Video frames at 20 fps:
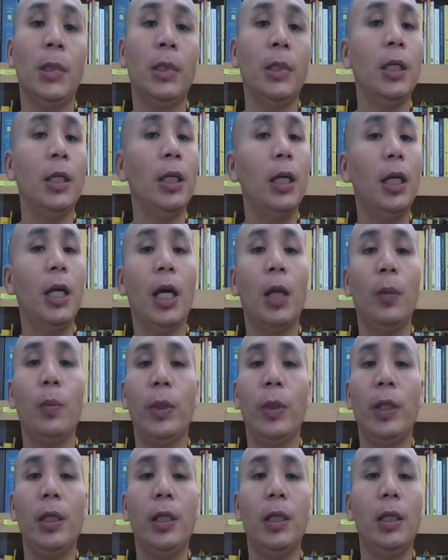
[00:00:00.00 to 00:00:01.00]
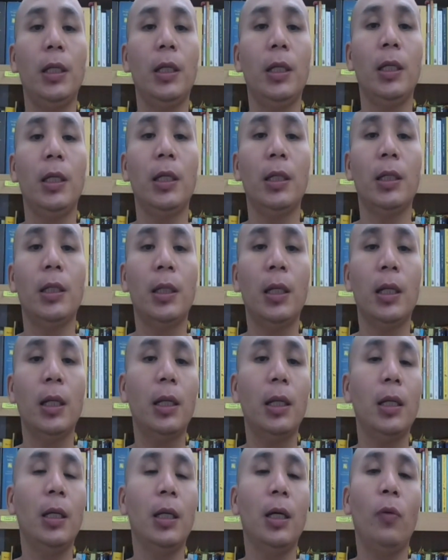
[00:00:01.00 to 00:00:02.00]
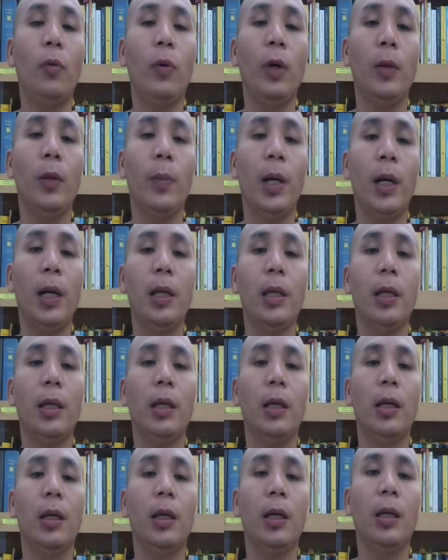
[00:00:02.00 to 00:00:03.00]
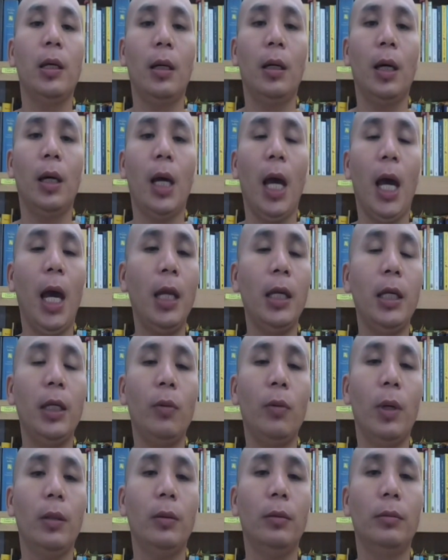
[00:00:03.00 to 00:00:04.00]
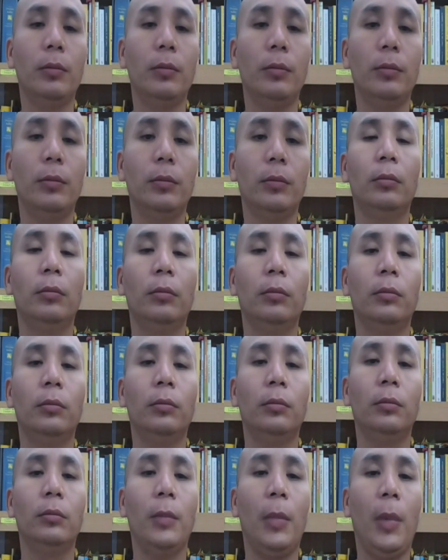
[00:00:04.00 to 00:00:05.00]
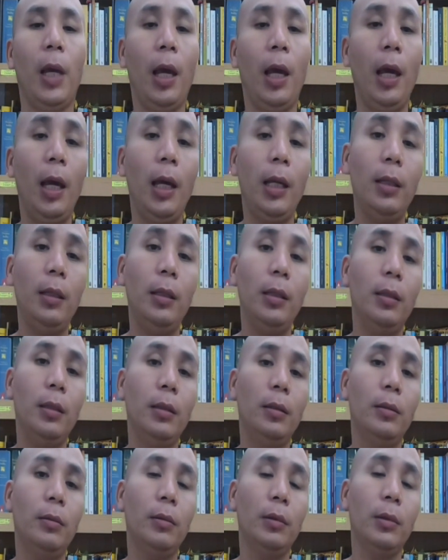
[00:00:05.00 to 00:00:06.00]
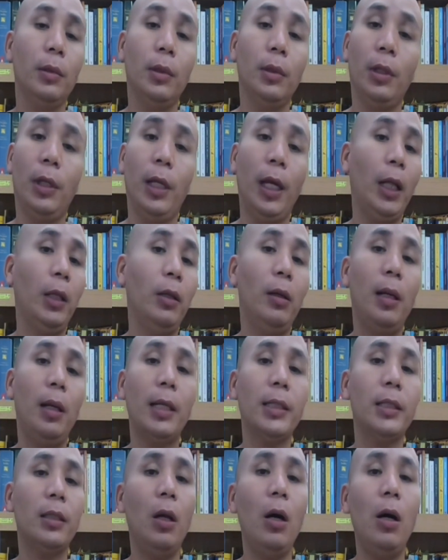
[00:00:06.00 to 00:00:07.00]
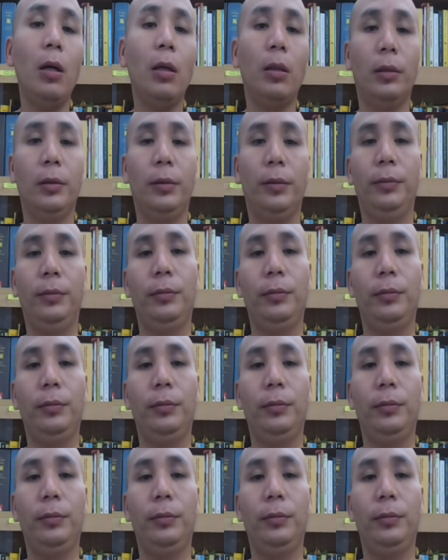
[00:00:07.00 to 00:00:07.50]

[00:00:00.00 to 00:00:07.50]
They can be taken away by anyone. And they are not last long.